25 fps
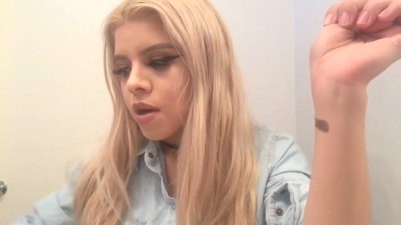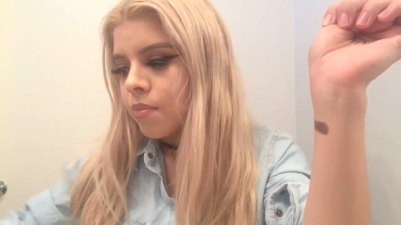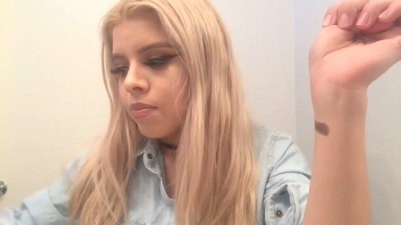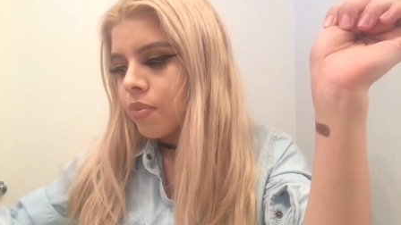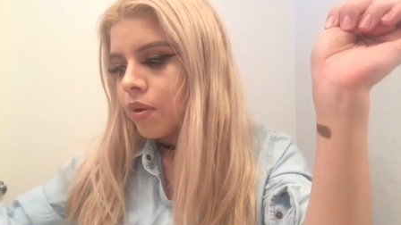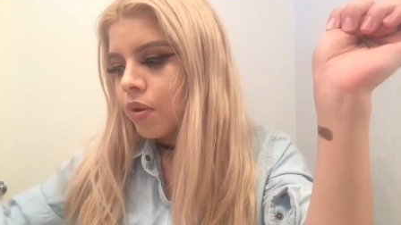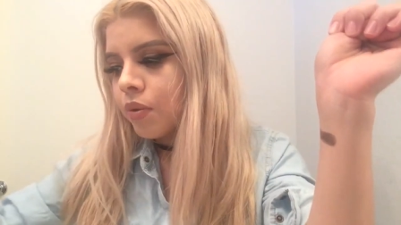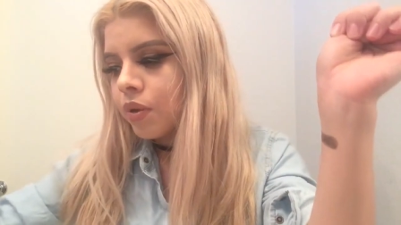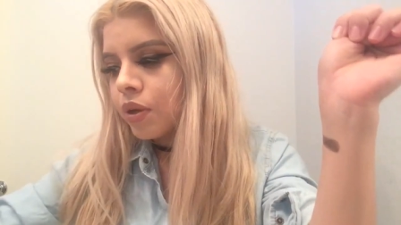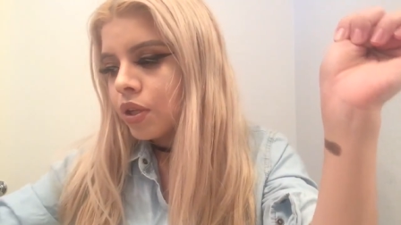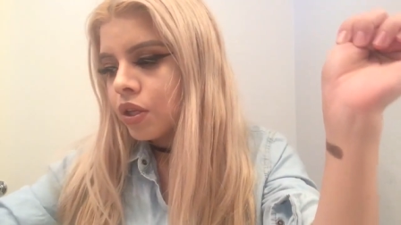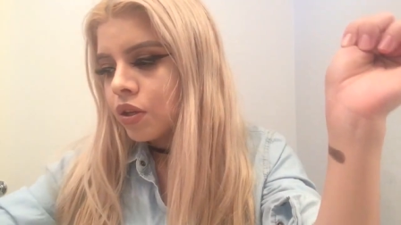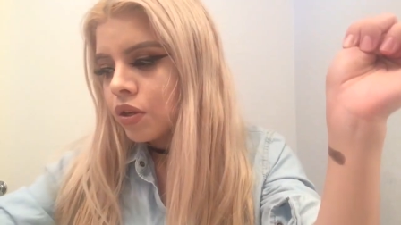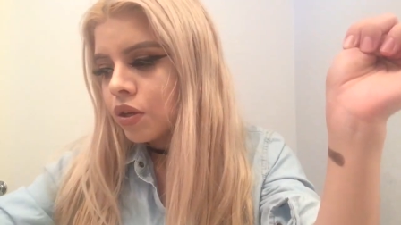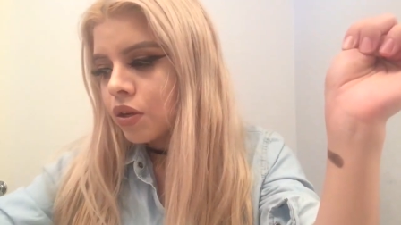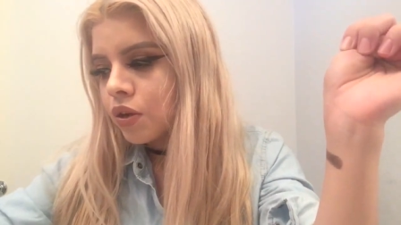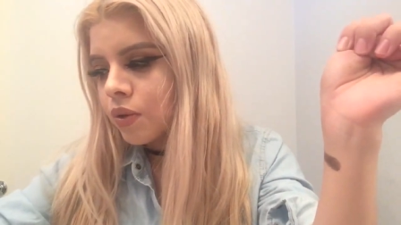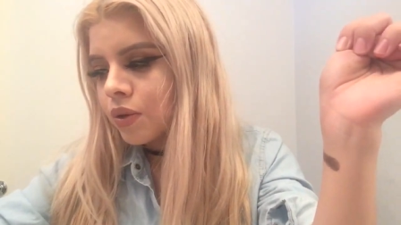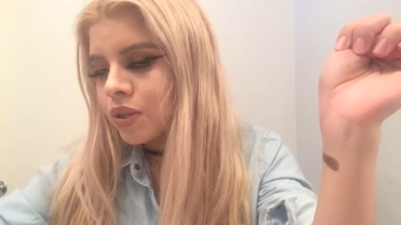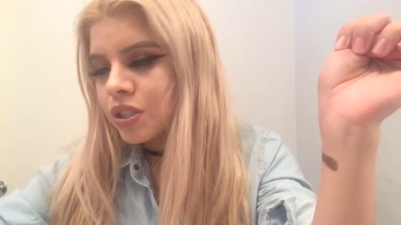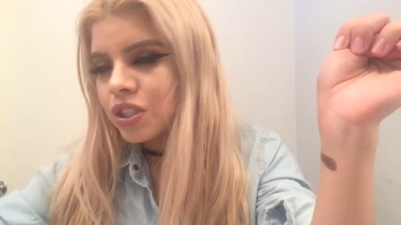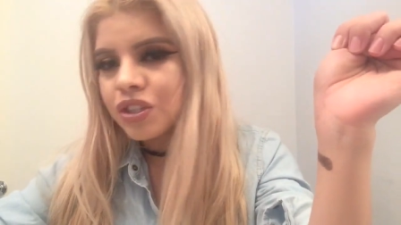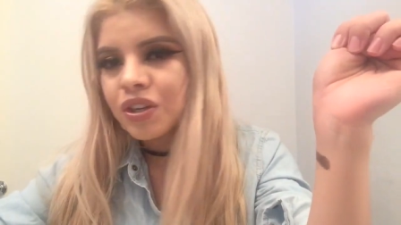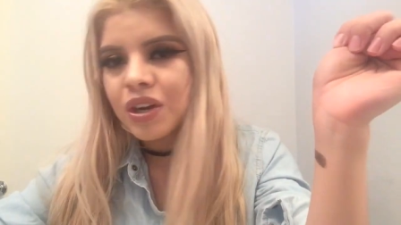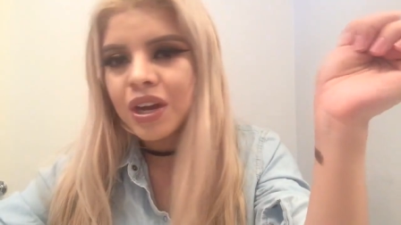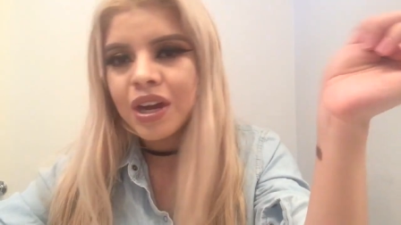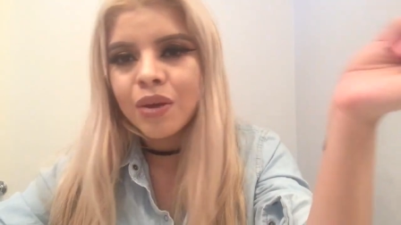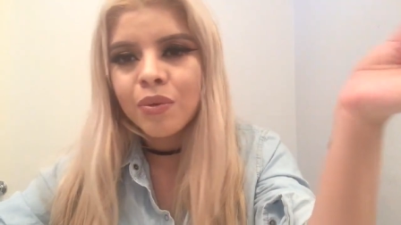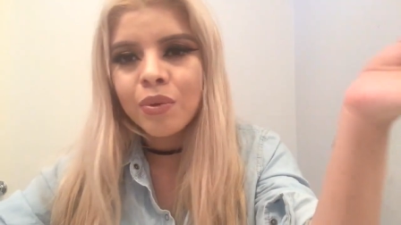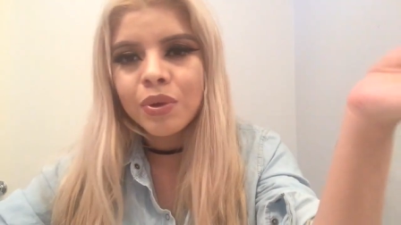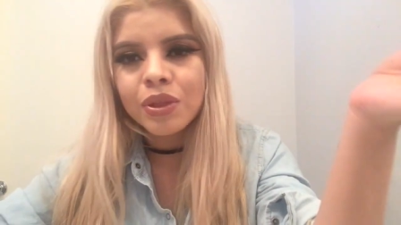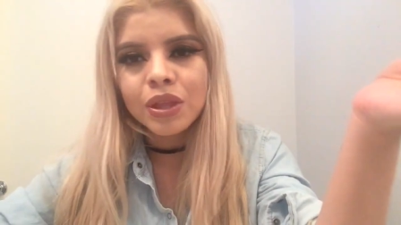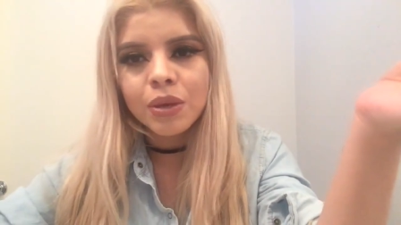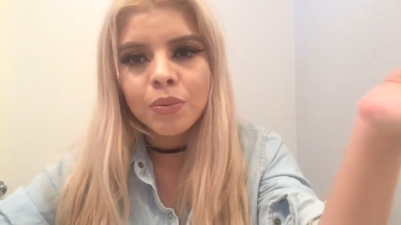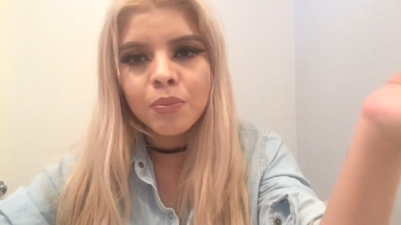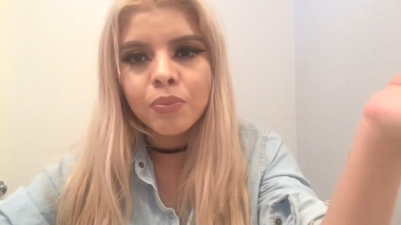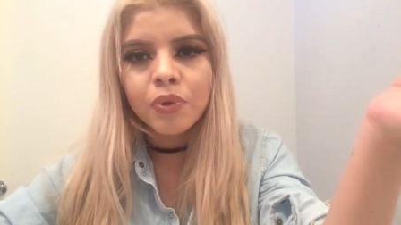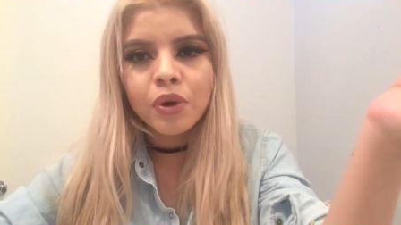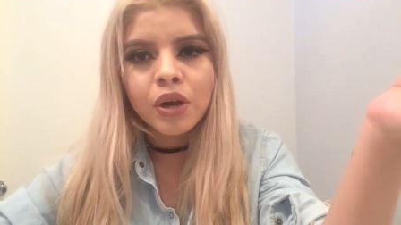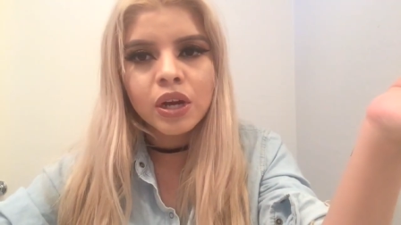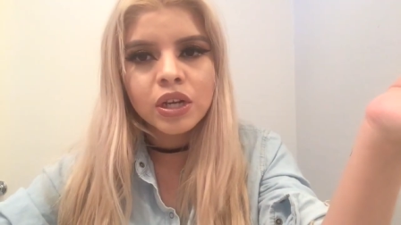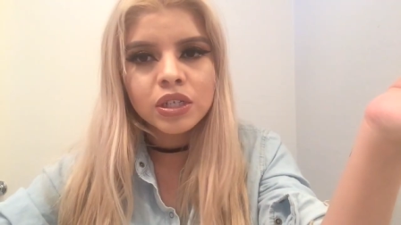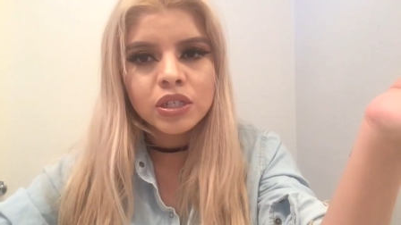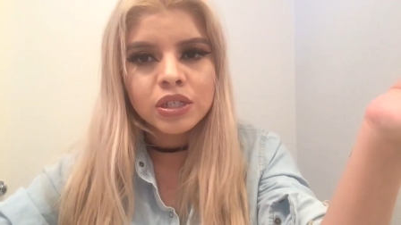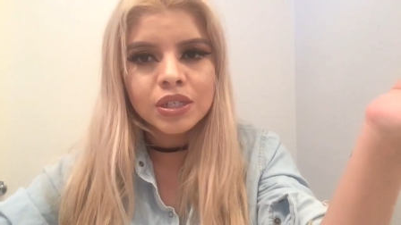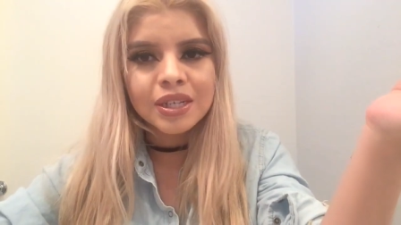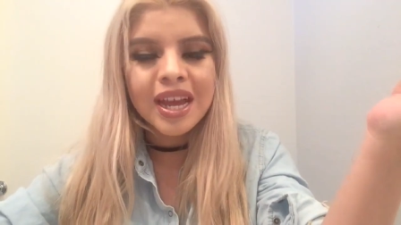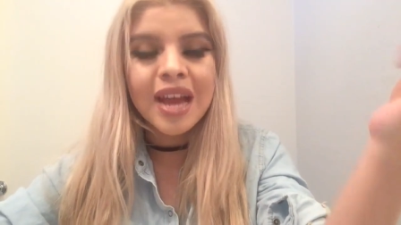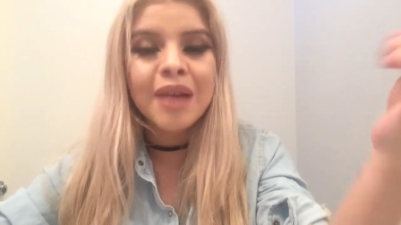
But when you go and try it with a brush,